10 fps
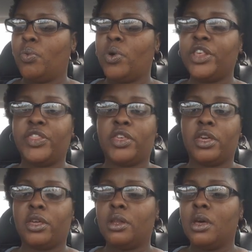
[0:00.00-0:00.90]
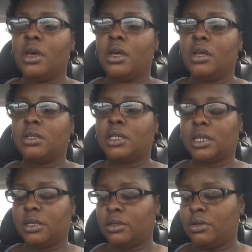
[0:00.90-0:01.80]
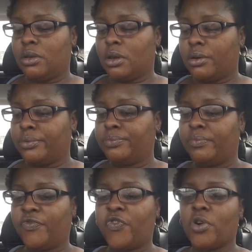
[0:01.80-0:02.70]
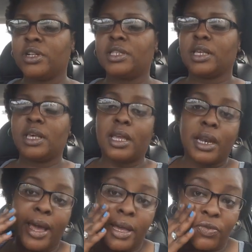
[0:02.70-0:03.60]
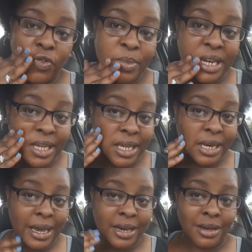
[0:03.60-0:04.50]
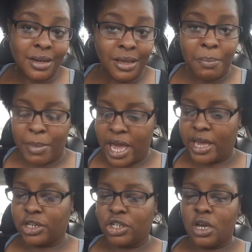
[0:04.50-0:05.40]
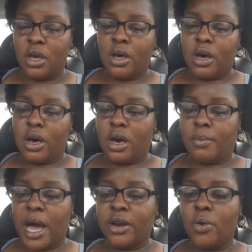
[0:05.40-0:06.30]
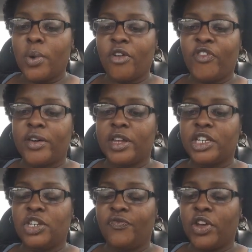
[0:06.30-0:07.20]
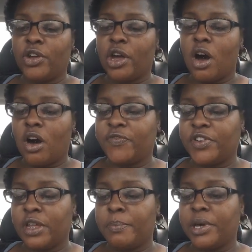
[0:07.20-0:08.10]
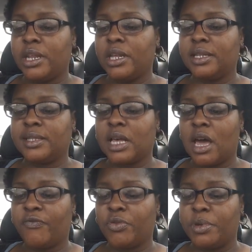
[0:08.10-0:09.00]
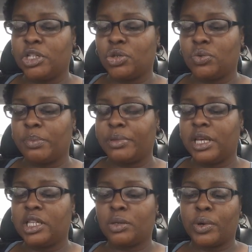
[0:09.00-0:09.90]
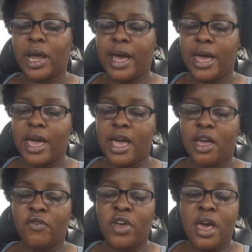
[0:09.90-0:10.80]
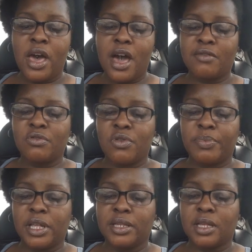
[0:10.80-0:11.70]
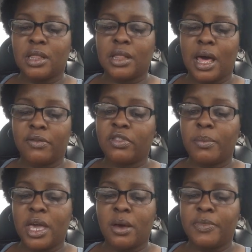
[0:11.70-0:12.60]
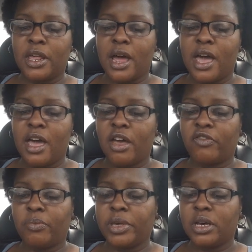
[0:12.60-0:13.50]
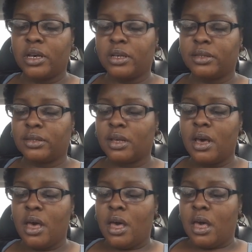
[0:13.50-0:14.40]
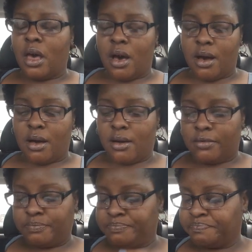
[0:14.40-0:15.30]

with it to, you know, for it to get like, for me to get like a good match. Um, I don't wear foundation very often, but it is time for me to replace what I have. I have to replace a lot of the makeup that I have, because uh,